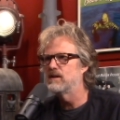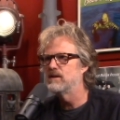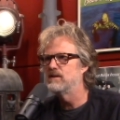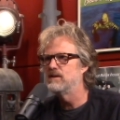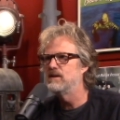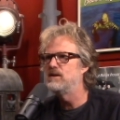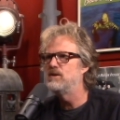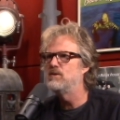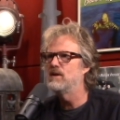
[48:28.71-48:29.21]
And
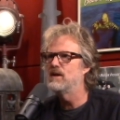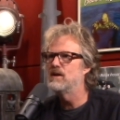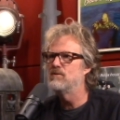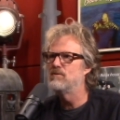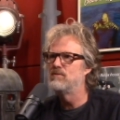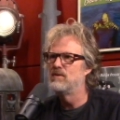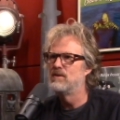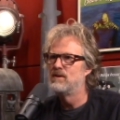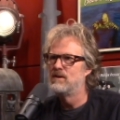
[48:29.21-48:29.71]
then you
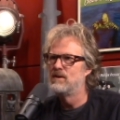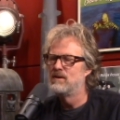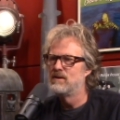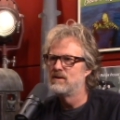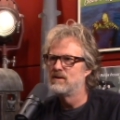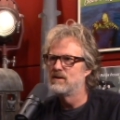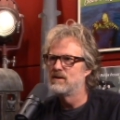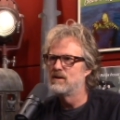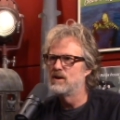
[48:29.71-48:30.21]
have
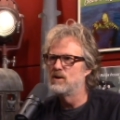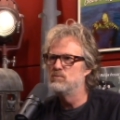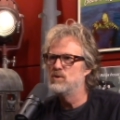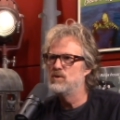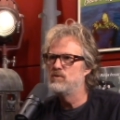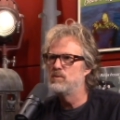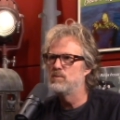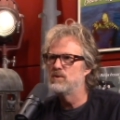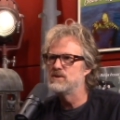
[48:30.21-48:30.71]
a
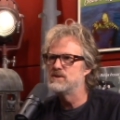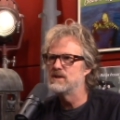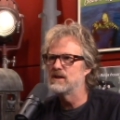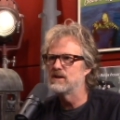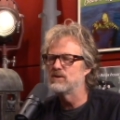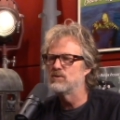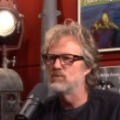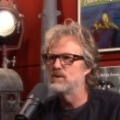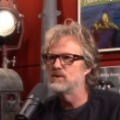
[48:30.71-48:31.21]
movie
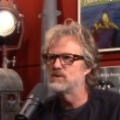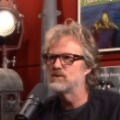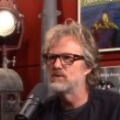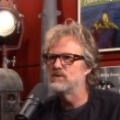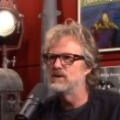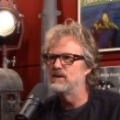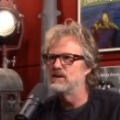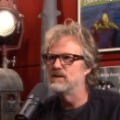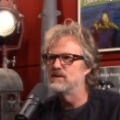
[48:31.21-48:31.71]
projector rear
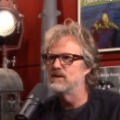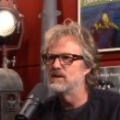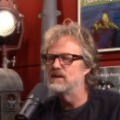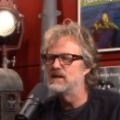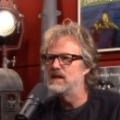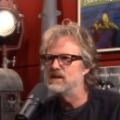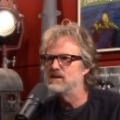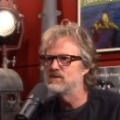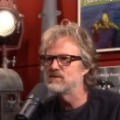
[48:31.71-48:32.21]
screen and on the
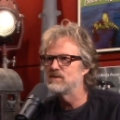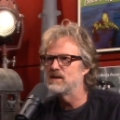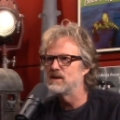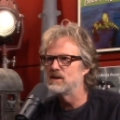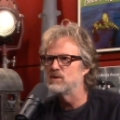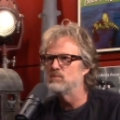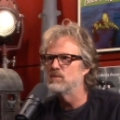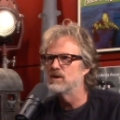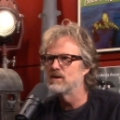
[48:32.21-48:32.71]
inside of
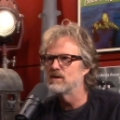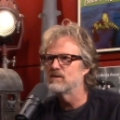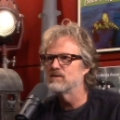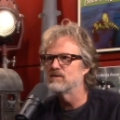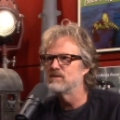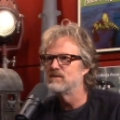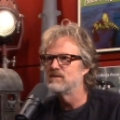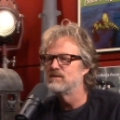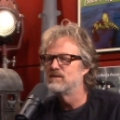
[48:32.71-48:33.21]
the
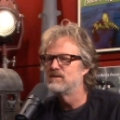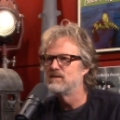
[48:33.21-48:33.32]
model,